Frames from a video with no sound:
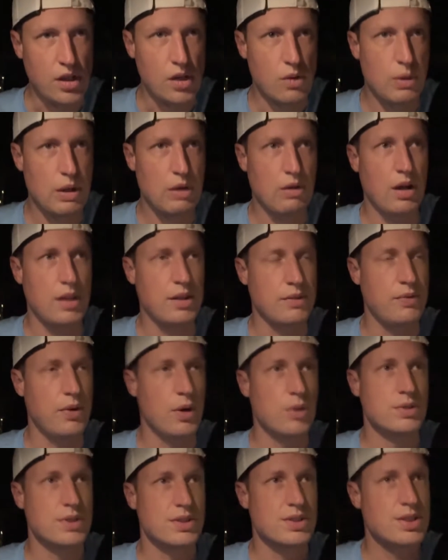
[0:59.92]
we were on the
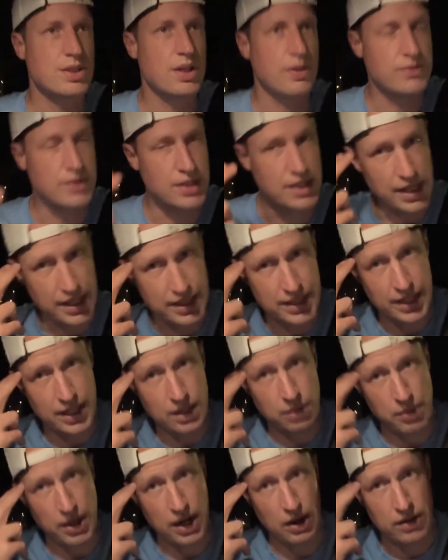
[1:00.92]
phones and stuff today, think
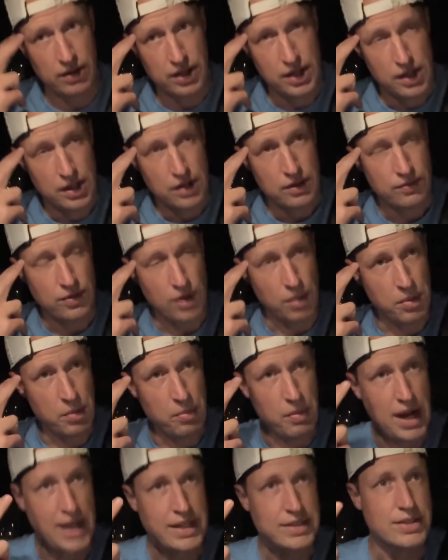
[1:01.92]
about from a
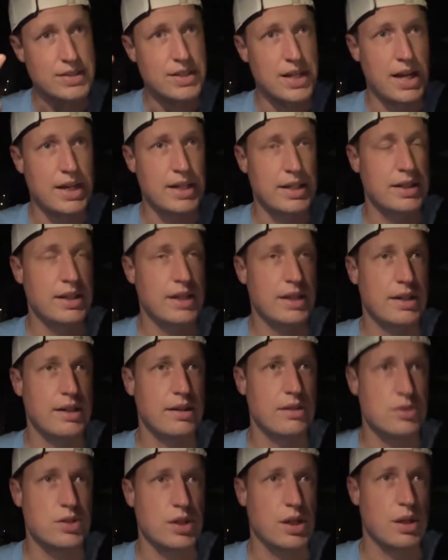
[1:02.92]
mindset, and, and here's a